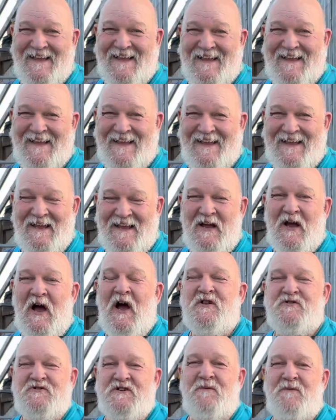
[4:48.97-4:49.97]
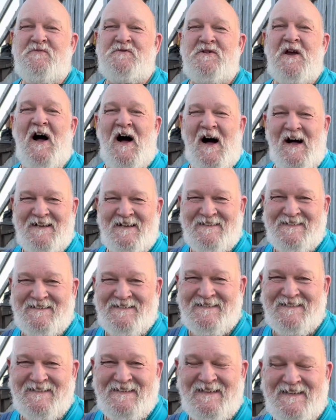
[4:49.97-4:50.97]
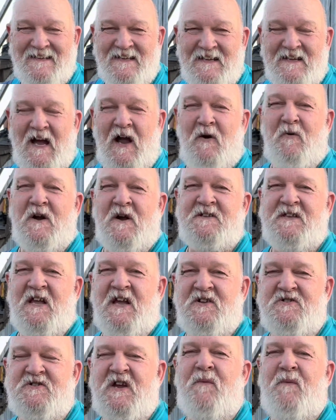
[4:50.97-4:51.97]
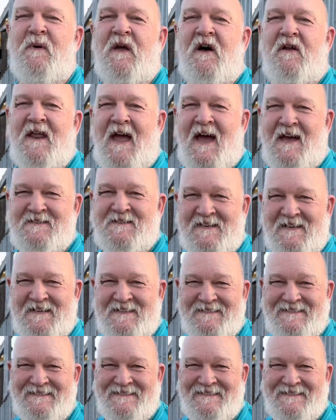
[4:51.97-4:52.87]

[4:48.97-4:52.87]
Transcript: what is your name, sir? Jim Shaw. Jim. I worked at JPL NASA.